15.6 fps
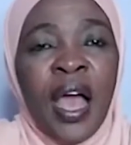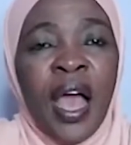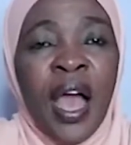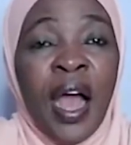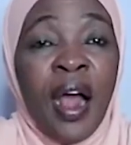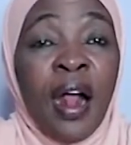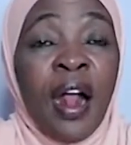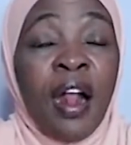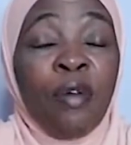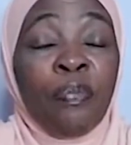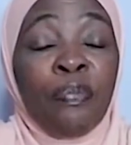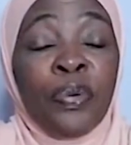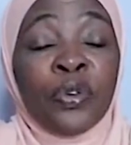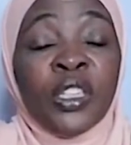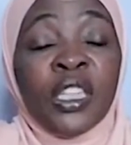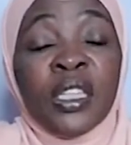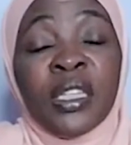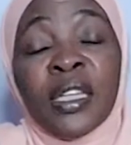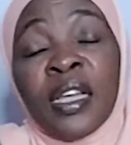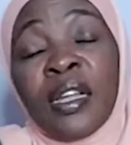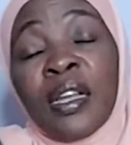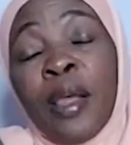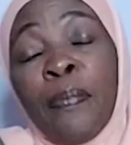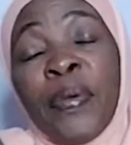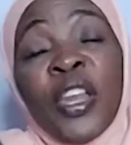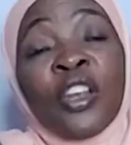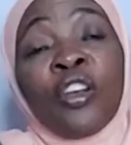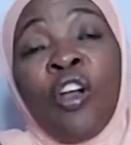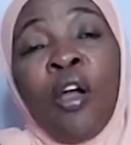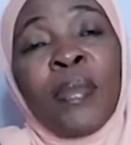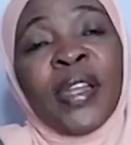I'll put it in a
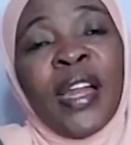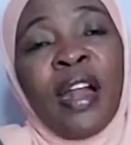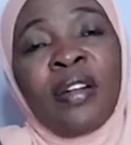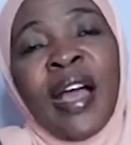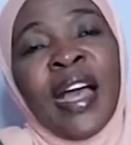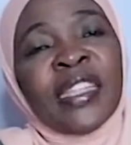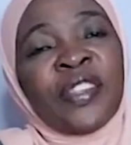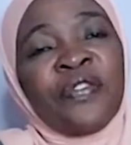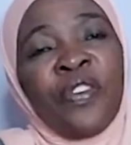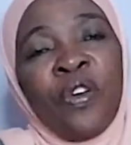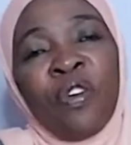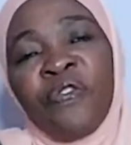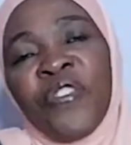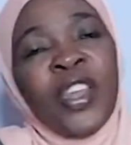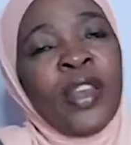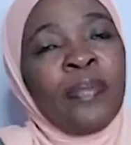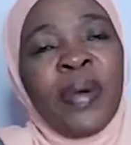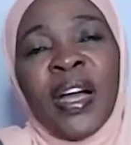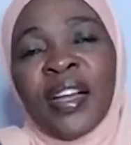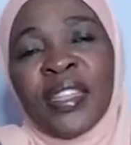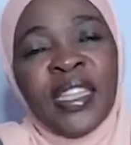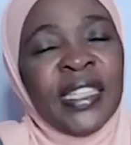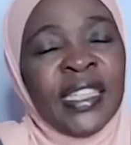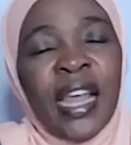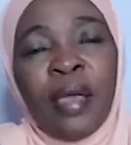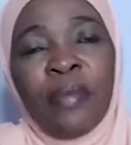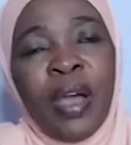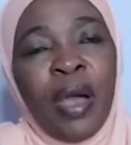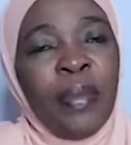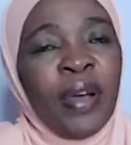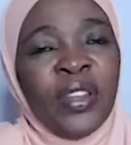pinned comment. I'll ask for feedback this time
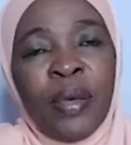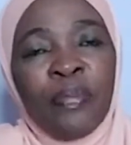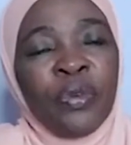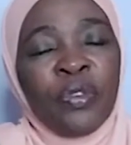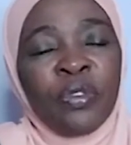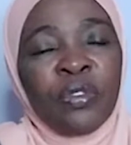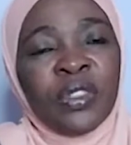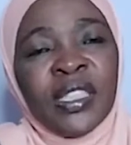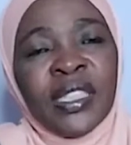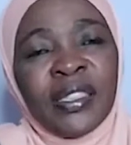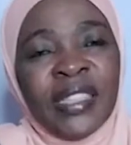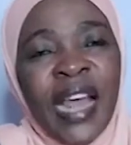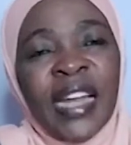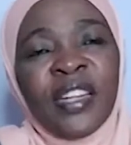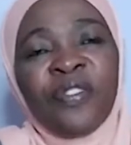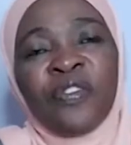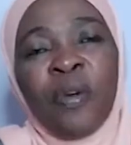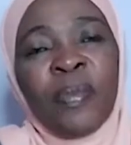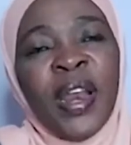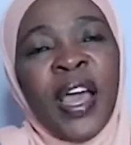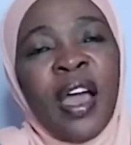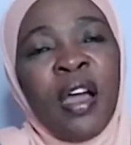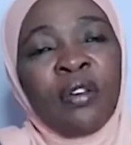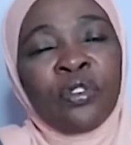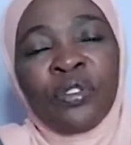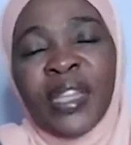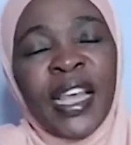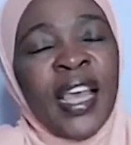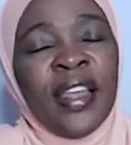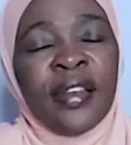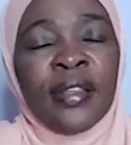about the book, starting from now to
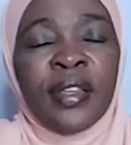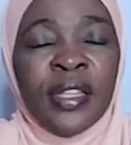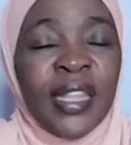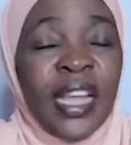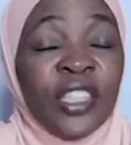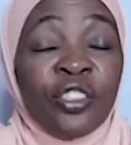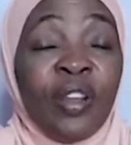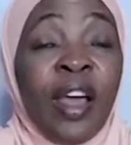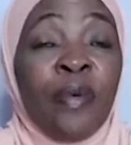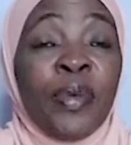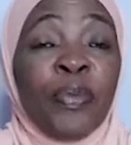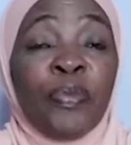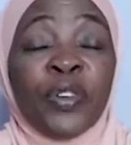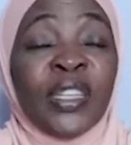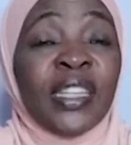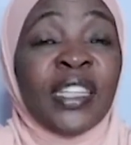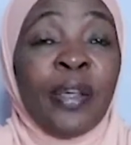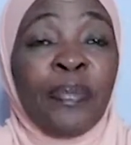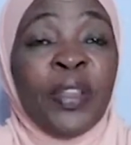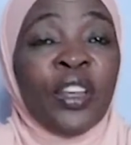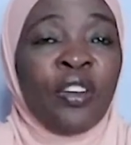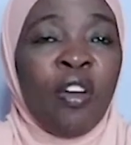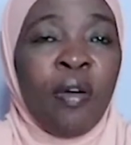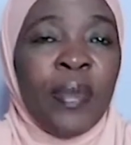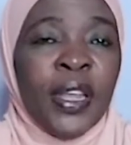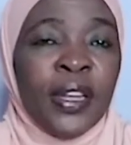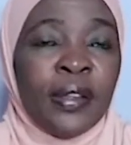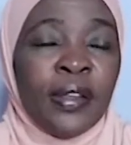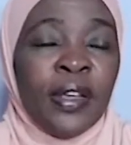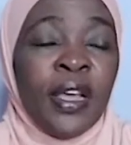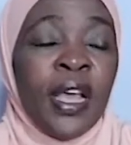the end. That's what I'll be putting in the pinned comment.
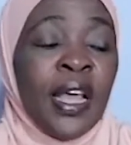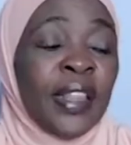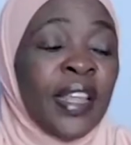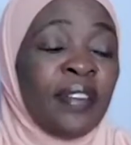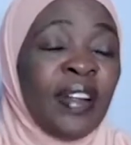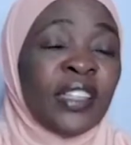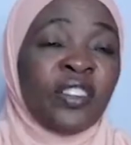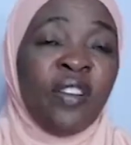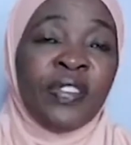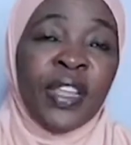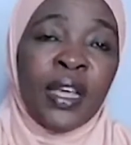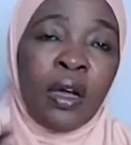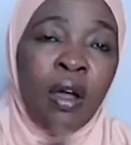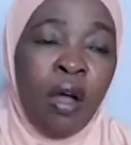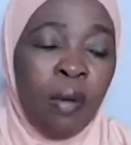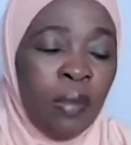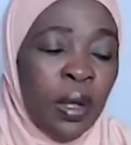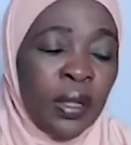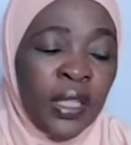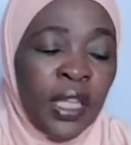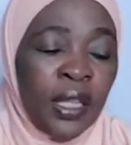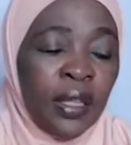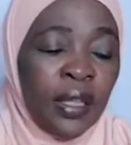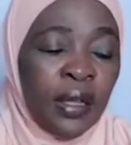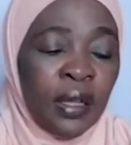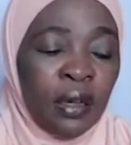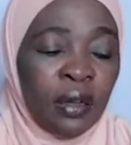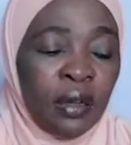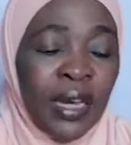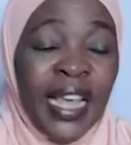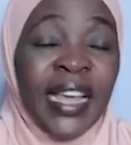The rest of the
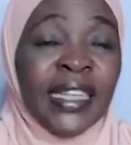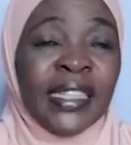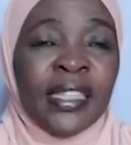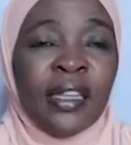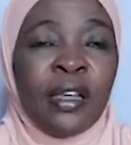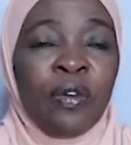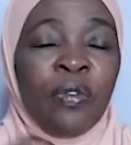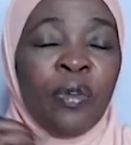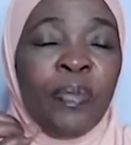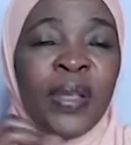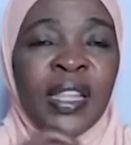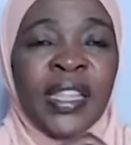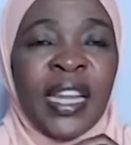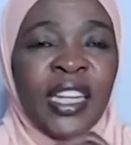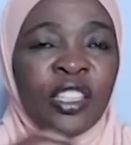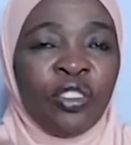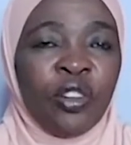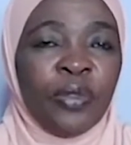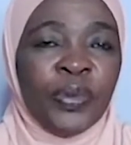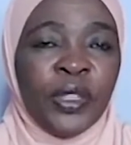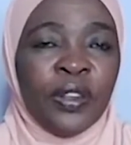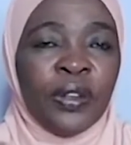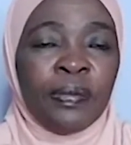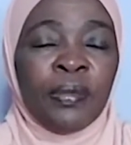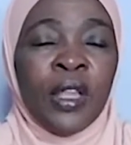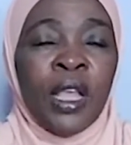links will be in the description.